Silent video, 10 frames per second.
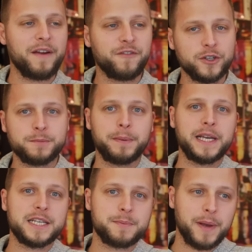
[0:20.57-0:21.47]
first big
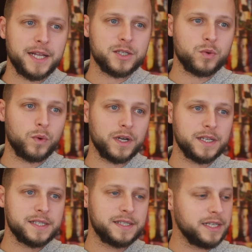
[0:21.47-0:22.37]
expense
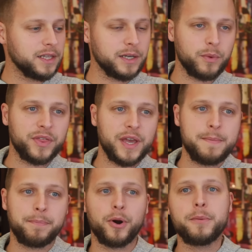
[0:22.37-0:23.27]
was dealing with a
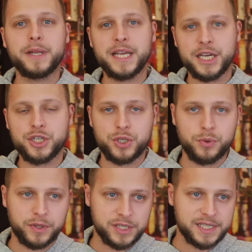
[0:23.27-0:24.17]
permit
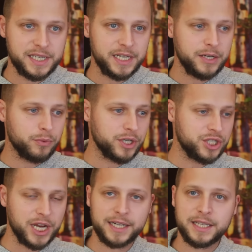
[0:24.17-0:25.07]
issue. The city
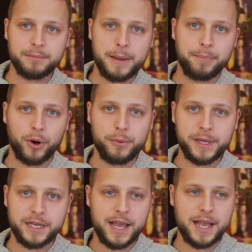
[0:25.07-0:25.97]
rejected my
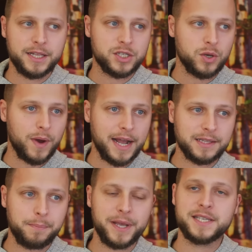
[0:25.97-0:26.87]
permit, and so I had
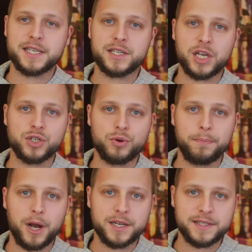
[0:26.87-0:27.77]
to pay
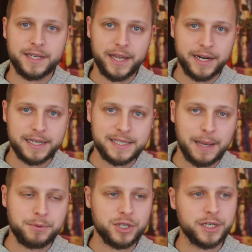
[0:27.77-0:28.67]
$600 to get an
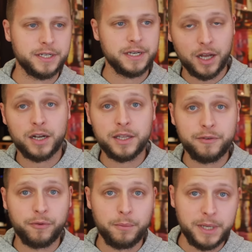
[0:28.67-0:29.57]
exception. Luckily
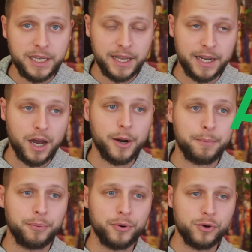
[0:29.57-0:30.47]
for me, it got
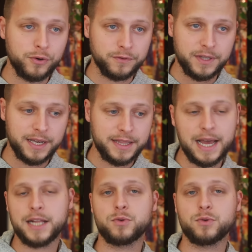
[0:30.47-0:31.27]
approved, and that's